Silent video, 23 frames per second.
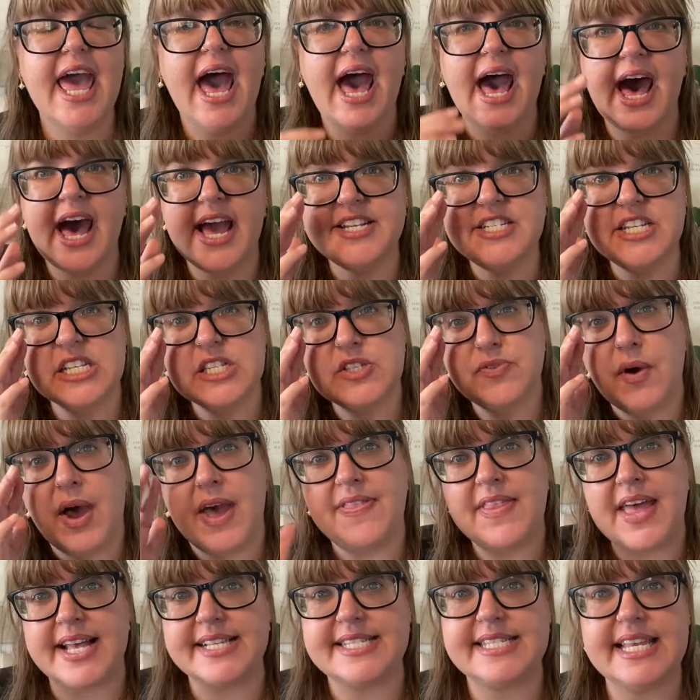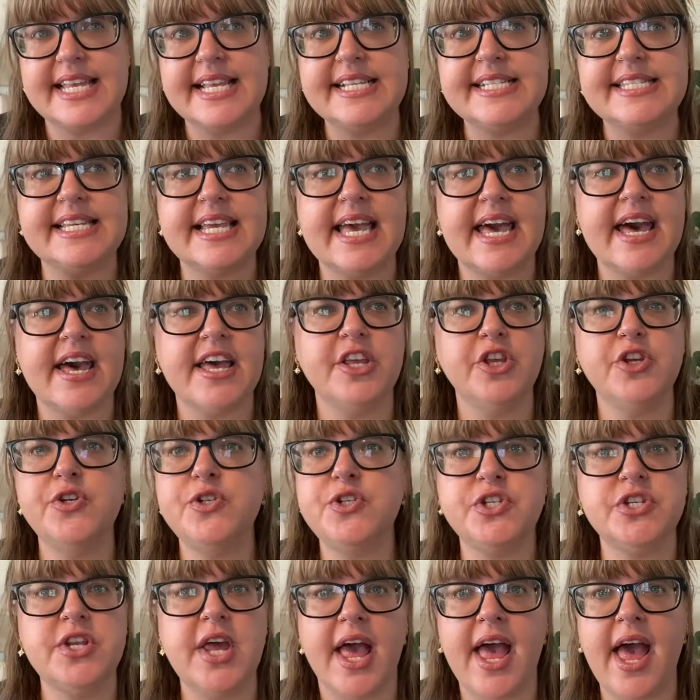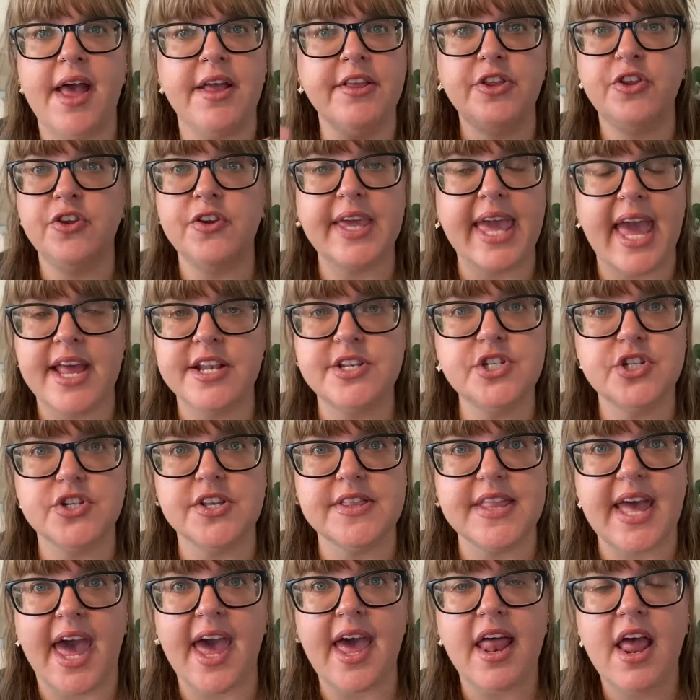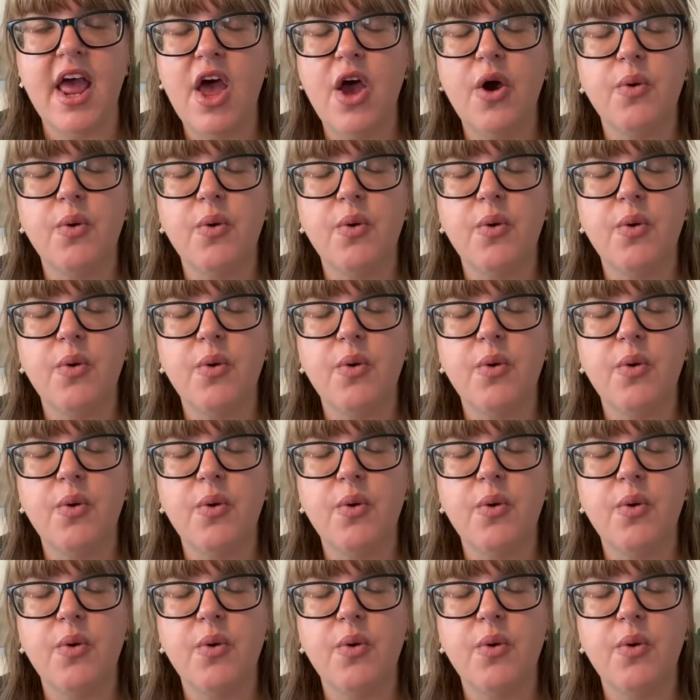I just find that's easier. You can do that.